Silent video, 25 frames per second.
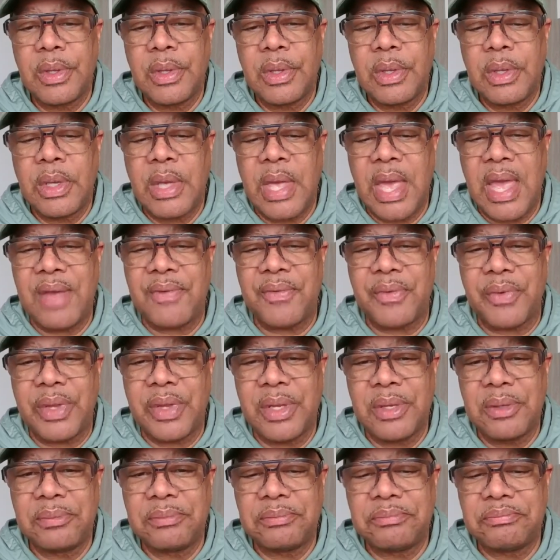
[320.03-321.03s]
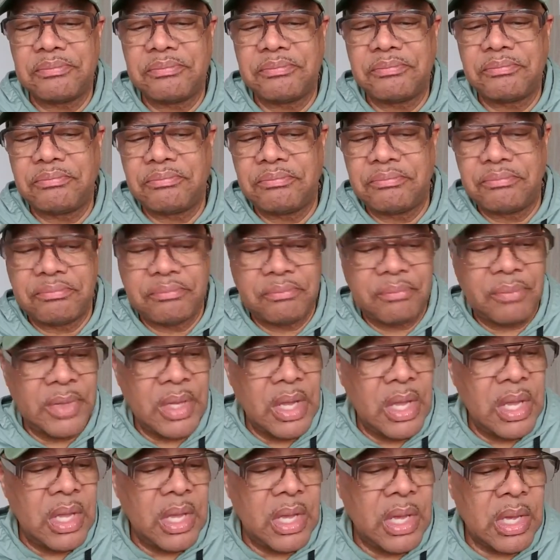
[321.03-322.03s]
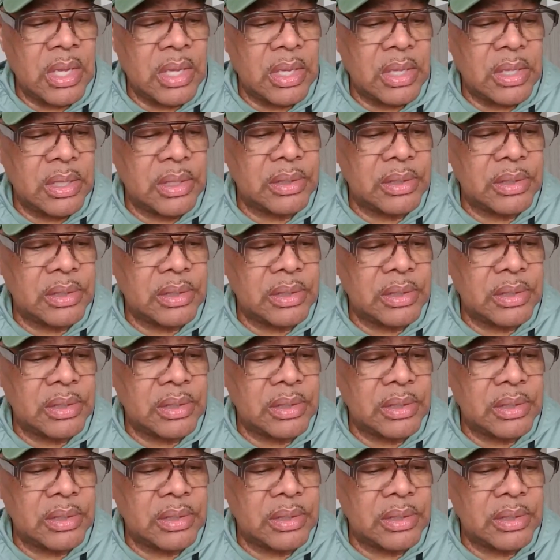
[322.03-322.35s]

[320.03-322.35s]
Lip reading: Have we? Uh,